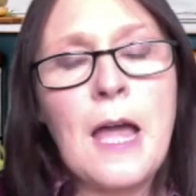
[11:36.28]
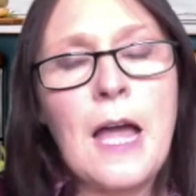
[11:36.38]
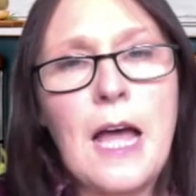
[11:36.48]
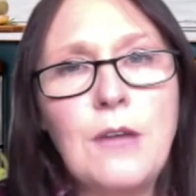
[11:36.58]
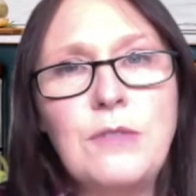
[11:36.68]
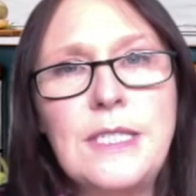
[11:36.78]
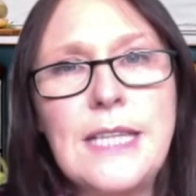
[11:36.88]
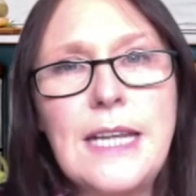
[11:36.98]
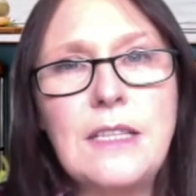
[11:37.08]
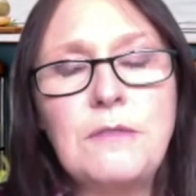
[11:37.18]
I would
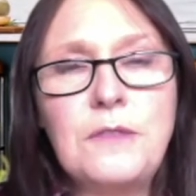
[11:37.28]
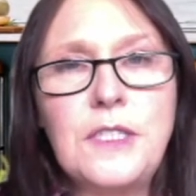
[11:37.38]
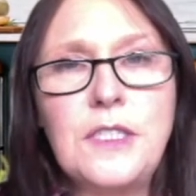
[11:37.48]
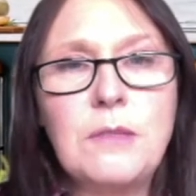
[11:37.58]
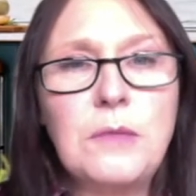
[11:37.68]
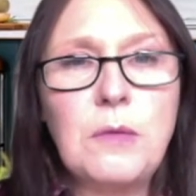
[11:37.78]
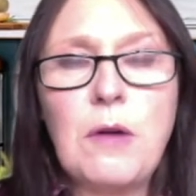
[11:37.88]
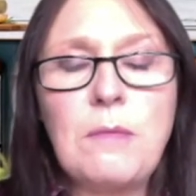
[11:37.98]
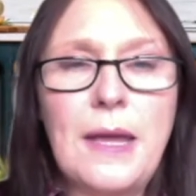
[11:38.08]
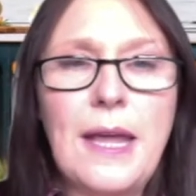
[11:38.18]
say that for some, there
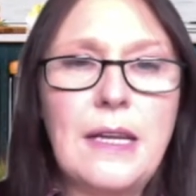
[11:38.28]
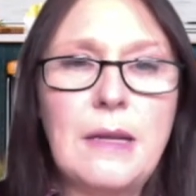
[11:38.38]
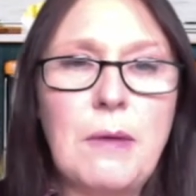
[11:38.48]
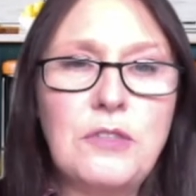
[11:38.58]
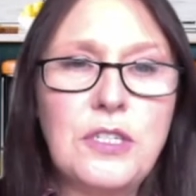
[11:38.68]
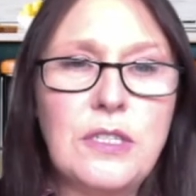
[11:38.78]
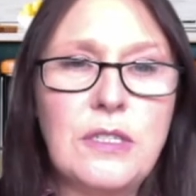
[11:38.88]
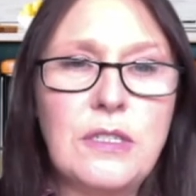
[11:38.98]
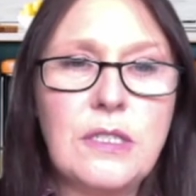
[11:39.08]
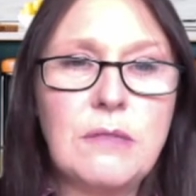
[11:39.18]
won't be any
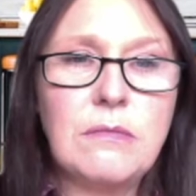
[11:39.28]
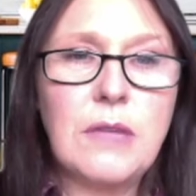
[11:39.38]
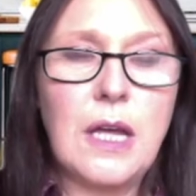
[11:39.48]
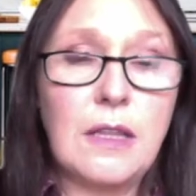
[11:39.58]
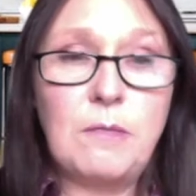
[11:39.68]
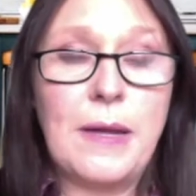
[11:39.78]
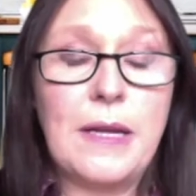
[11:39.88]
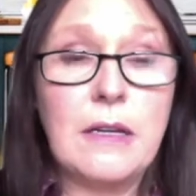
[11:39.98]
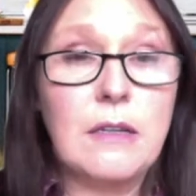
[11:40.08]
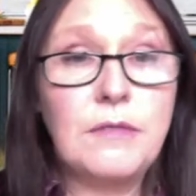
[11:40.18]
emotions. They've
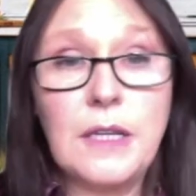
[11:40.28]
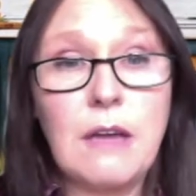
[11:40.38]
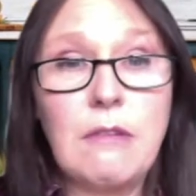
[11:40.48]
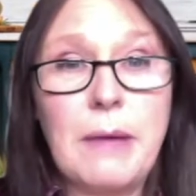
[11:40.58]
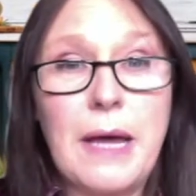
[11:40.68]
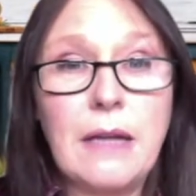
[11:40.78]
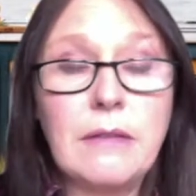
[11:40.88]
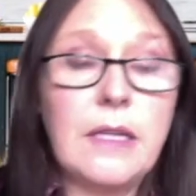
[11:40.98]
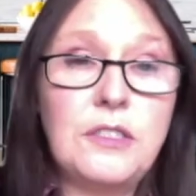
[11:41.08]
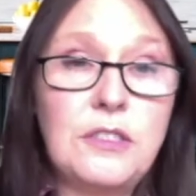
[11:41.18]
been off, they're going back,
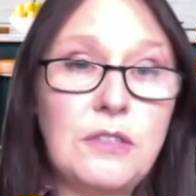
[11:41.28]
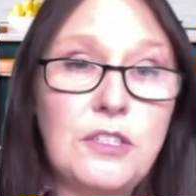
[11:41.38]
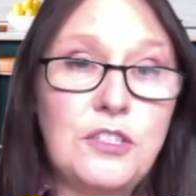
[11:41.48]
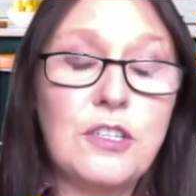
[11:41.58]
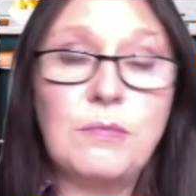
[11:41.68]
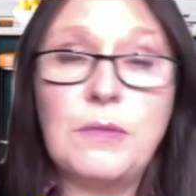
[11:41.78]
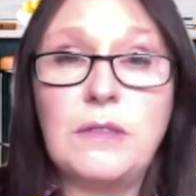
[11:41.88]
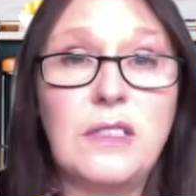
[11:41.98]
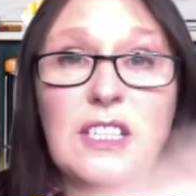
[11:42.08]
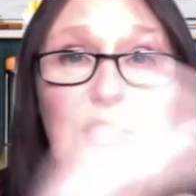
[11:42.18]
they can do the job, they've
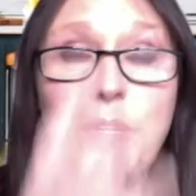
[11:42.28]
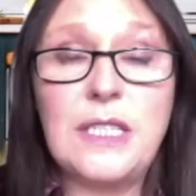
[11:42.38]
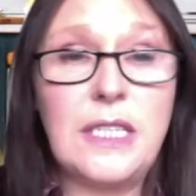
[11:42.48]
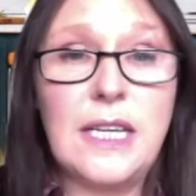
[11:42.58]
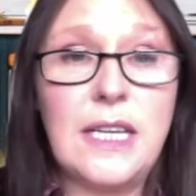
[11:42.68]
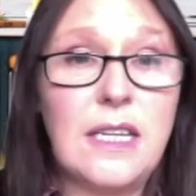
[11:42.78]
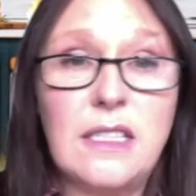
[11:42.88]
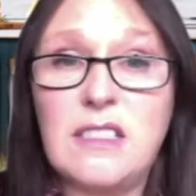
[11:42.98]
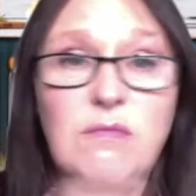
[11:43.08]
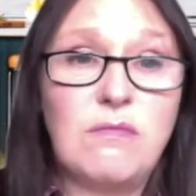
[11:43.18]
done it 20
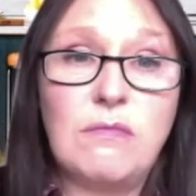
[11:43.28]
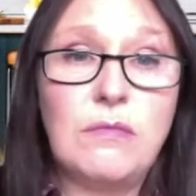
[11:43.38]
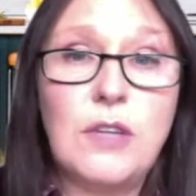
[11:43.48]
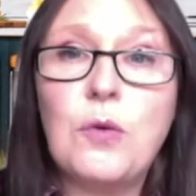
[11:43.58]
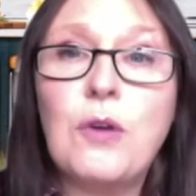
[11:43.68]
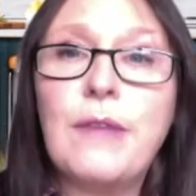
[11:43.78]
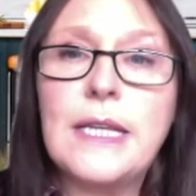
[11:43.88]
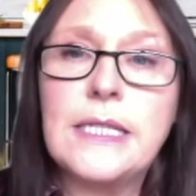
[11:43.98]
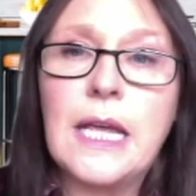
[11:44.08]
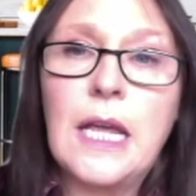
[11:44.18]
years. No worries.